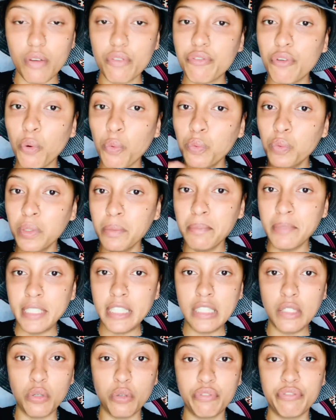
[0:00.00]

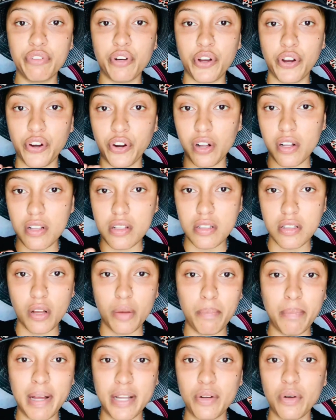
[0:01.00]
women or for girls,
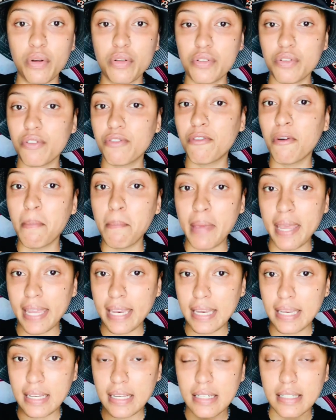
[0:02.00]
but also for
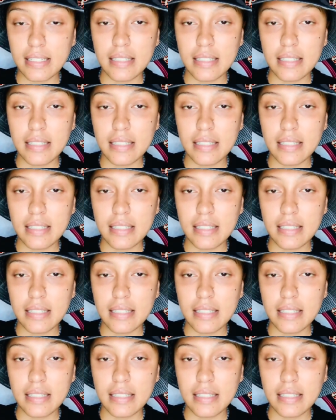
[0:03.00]
men.